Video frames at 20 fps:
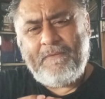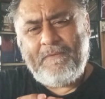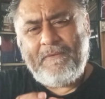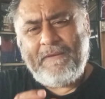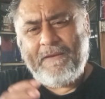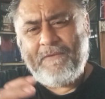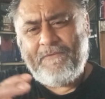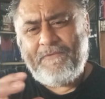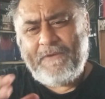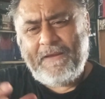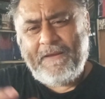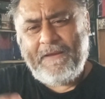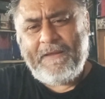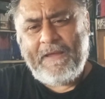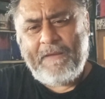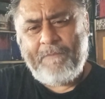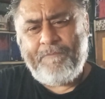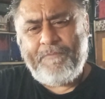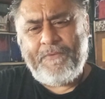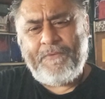like say
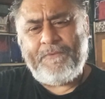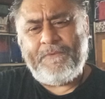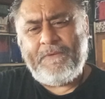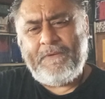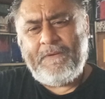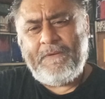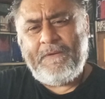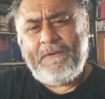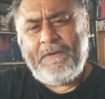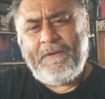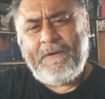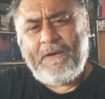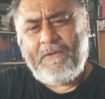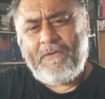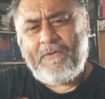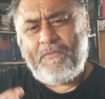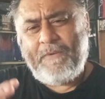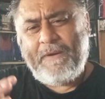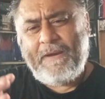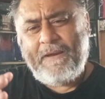Kempo. Are
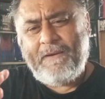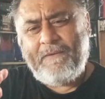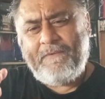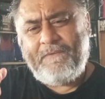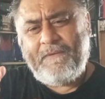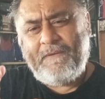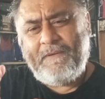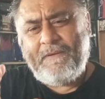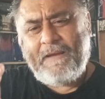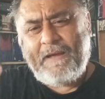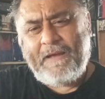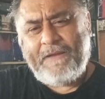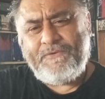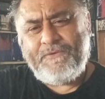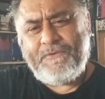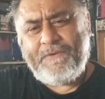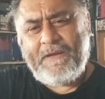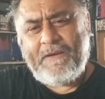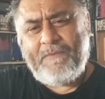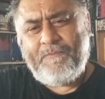the ranks in
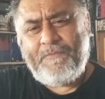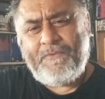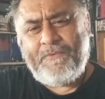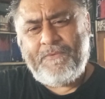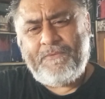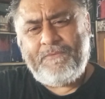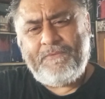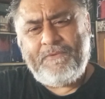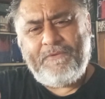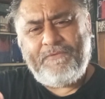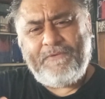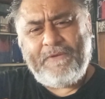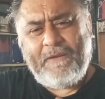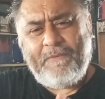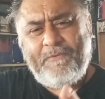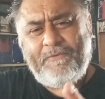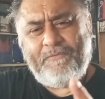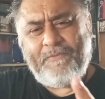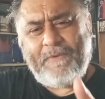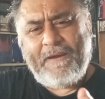Gaju Kempo the
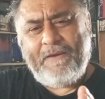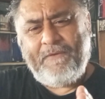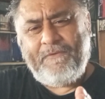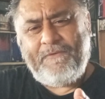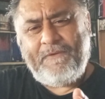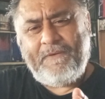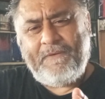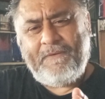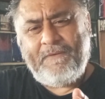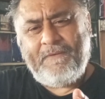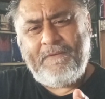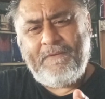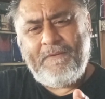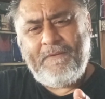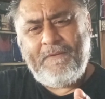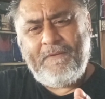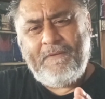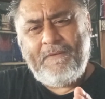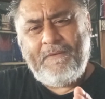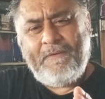same as ranks in
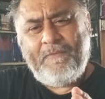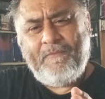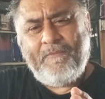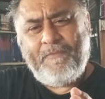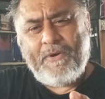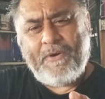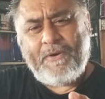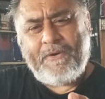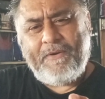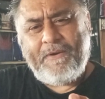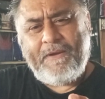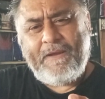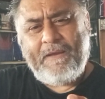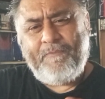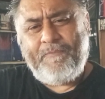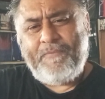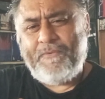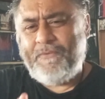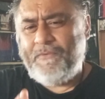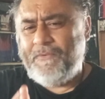Parker
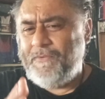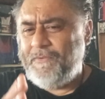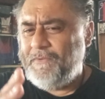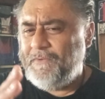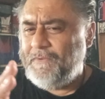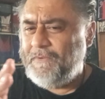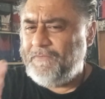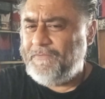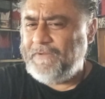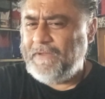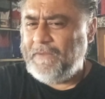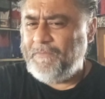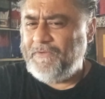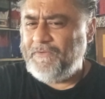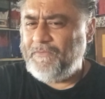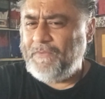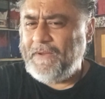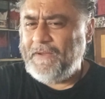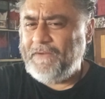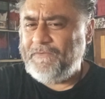Kempo, the same as
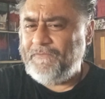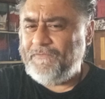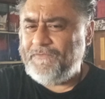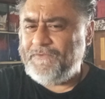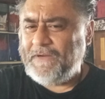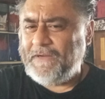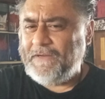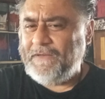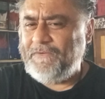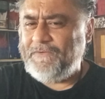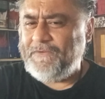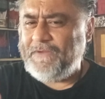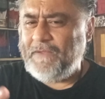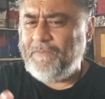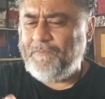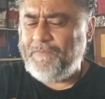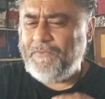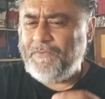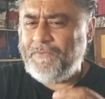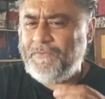the ranks of Chinese
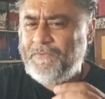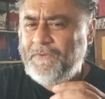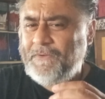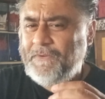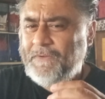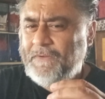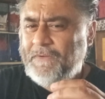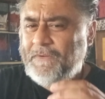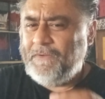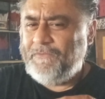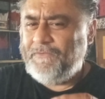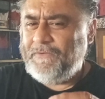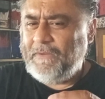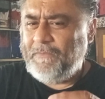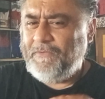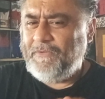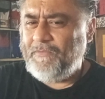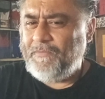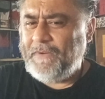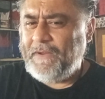Kempo, same
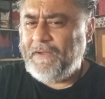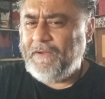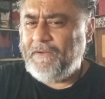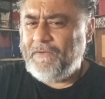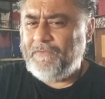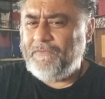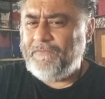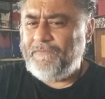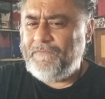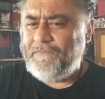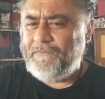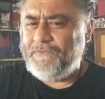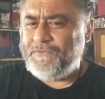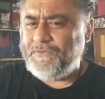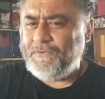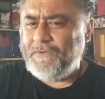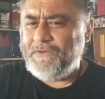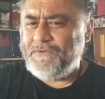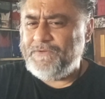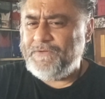as the rank of
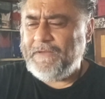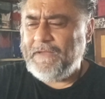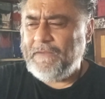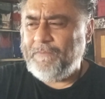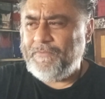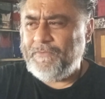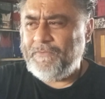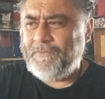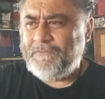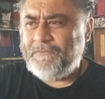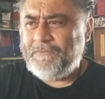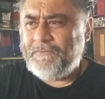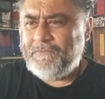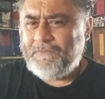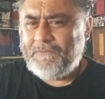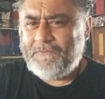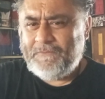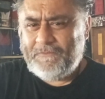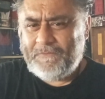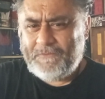Shorinji Kempo?
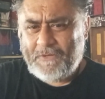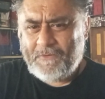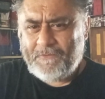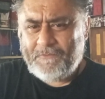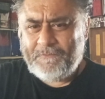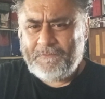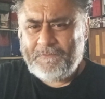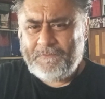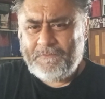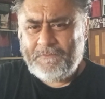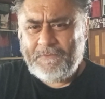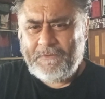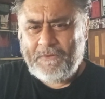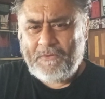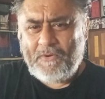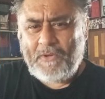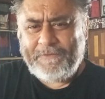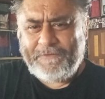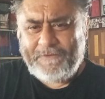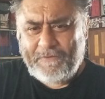No, they're
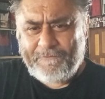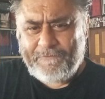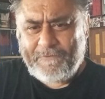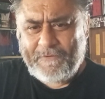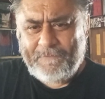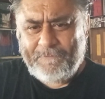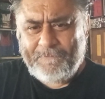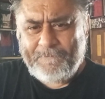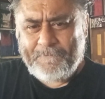all different.